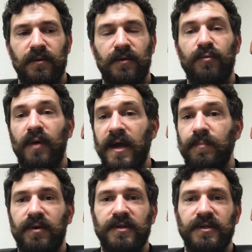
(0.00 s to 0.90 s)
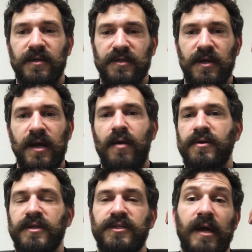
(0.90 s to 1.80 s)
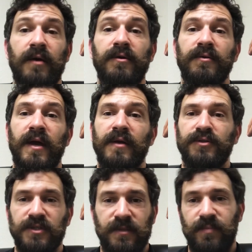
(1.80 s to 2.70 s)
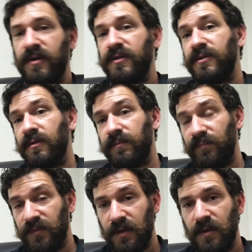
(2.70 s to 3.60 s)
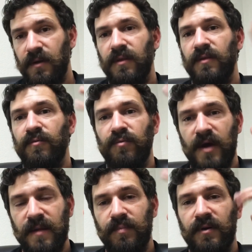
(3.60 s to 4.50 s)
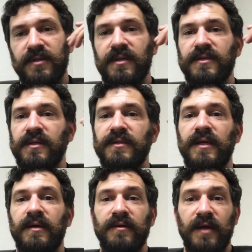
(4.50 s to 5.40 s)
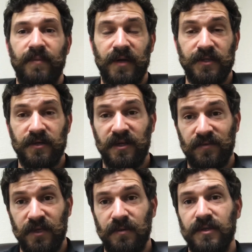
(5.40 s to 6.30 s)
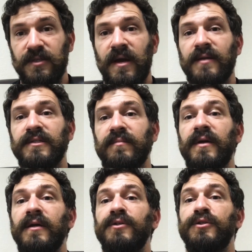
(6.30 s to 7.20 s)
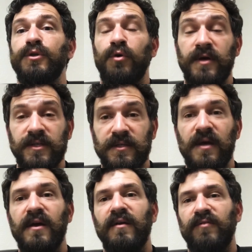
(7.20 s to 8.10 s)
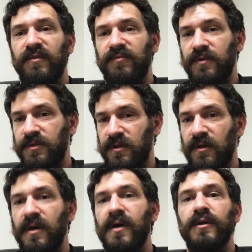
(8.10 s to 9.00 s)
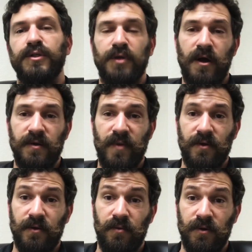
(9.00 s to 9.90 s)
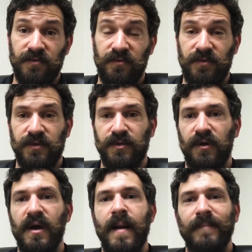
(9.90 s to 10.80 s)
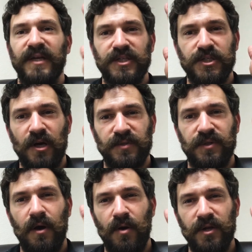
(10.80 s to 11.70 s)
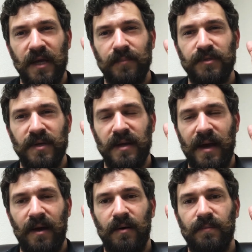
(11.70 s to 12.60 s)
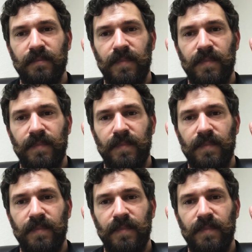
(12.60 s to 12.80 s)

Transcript: The right person is not going to tell you that just to punish you. The right person is going to tell you that because they're giving you a chance to make a choice for the future, chart a better course for the future. But it starts with owning up to it now.